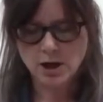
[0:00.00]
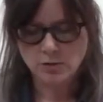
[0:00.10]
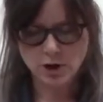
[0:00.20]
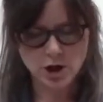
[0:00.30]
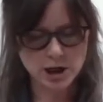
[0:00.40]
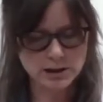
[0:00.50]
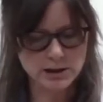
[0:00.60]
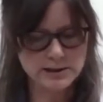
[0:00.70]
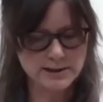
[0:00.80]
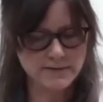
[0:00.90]

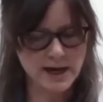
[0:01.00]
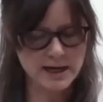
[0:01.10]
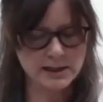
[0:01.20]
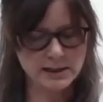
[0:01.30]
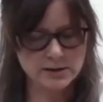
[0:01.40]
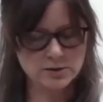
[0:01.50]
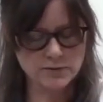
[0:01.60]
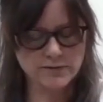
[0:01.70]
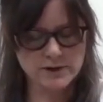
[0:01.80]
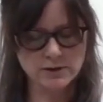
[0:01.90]
regardless of any
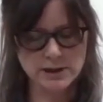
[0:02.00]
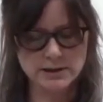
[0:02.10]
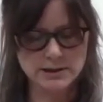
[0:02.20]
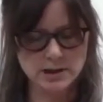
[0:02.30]
interference